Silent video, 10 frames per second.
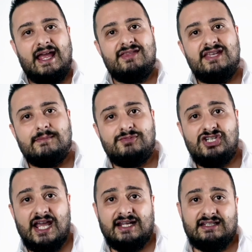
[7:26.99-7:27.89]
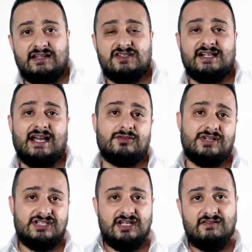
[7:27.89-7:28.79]
the objectives on how to
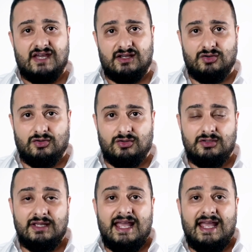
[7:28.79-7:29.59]
achieve that goal